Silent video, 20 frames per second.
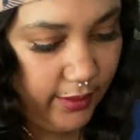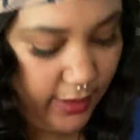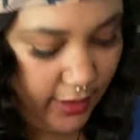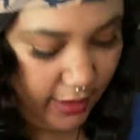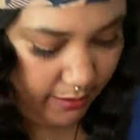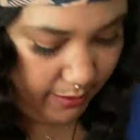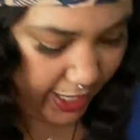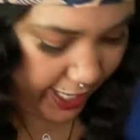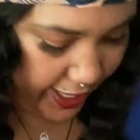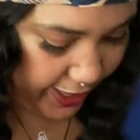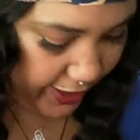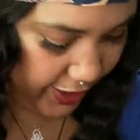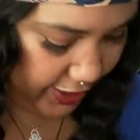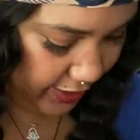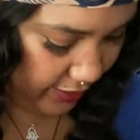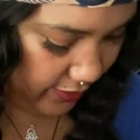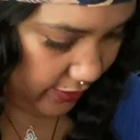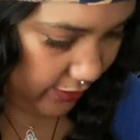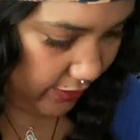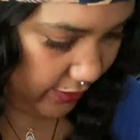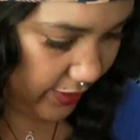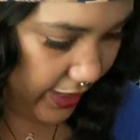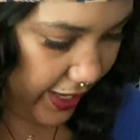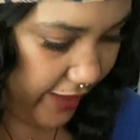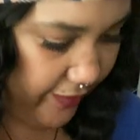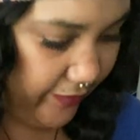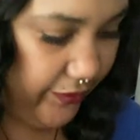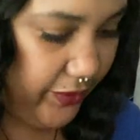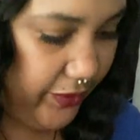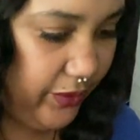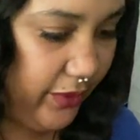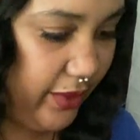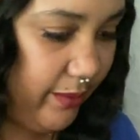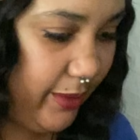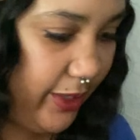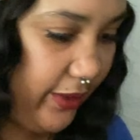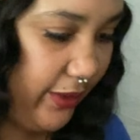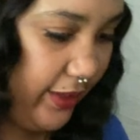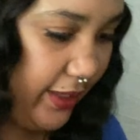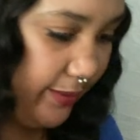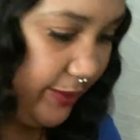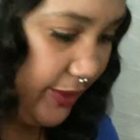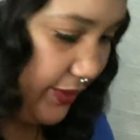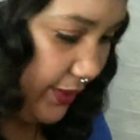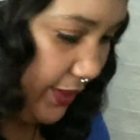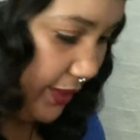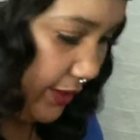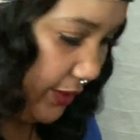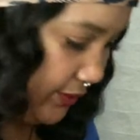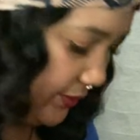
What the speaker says: Imagine. Oh, I have a few come out, and I'm just going to